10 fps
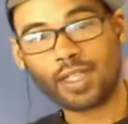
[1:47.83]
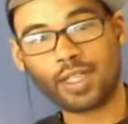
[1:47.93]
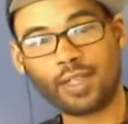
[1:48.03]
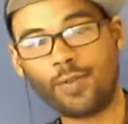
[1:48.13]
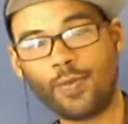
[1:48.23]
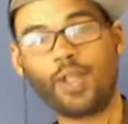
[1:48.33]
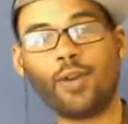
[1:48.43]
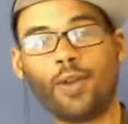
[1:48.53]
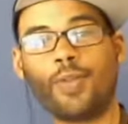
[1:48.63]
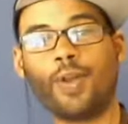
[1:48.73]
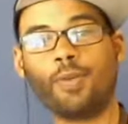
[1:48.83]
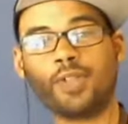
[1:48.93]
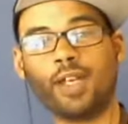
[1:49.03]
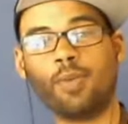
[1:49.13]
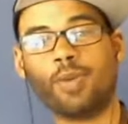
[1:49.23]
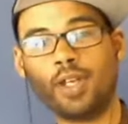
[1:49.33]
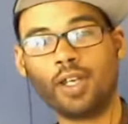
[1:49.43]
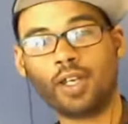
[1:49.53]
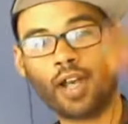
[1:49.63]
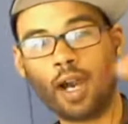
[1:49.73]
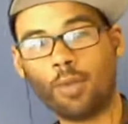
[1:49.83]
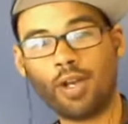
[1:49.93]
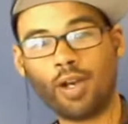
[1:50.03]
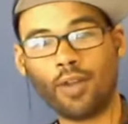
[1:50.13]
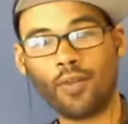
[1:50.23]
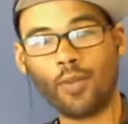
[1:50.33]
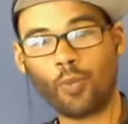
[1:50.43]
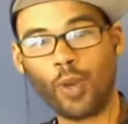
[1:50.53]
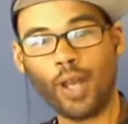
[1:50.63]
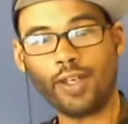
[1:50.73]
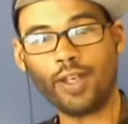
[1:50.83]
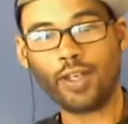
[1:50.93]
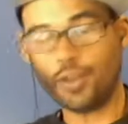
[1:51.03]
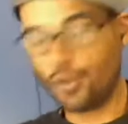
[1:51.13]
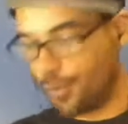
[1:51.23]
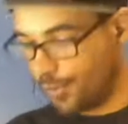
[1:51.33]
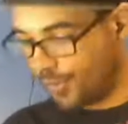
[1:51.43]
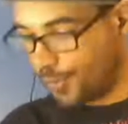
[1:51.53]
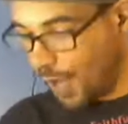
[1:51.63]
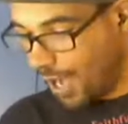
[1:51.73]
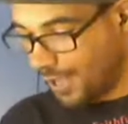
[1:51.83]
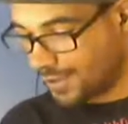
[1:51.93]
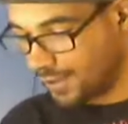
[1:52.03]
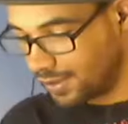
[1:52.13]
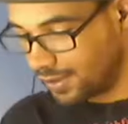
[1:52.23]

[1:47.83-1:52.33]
give the video a thumbs up, comment on what you thought